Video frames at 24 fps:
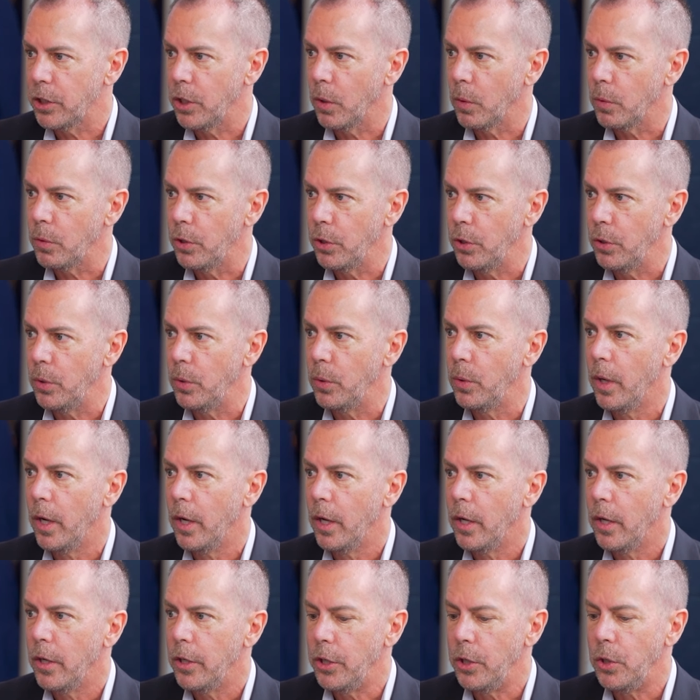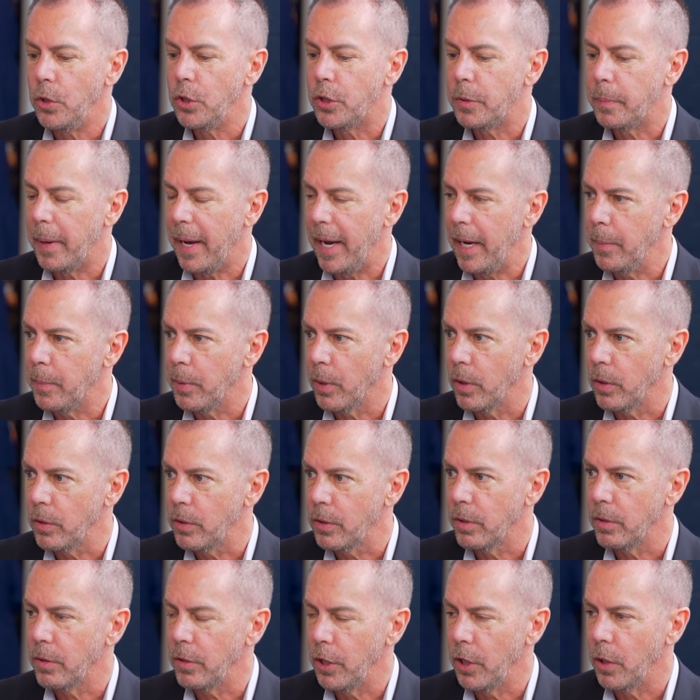do use paper
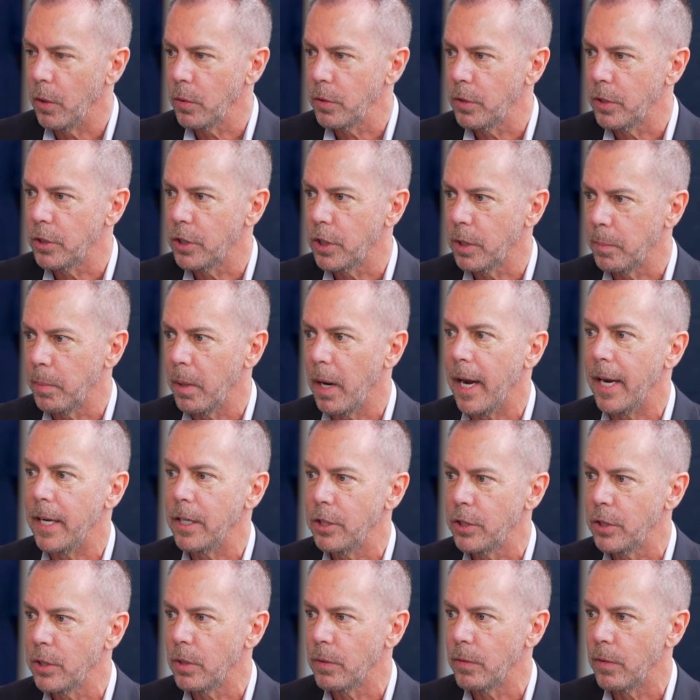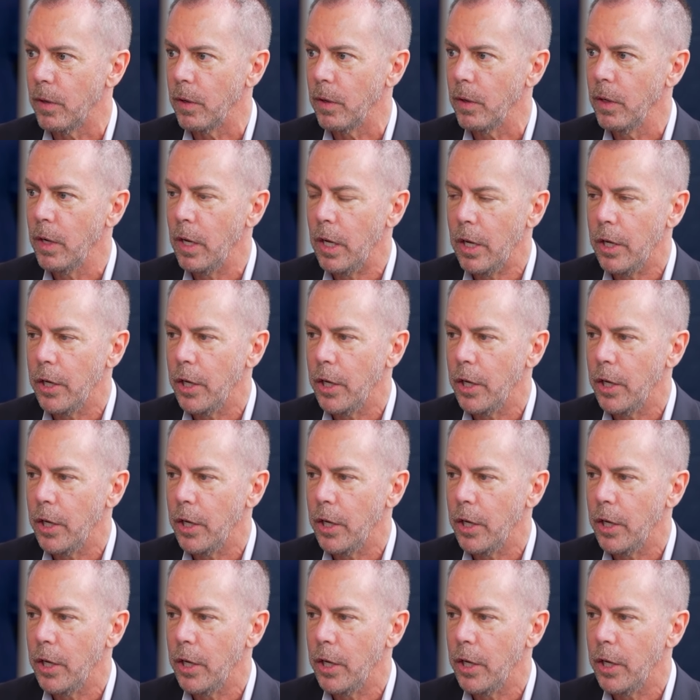to supply silver,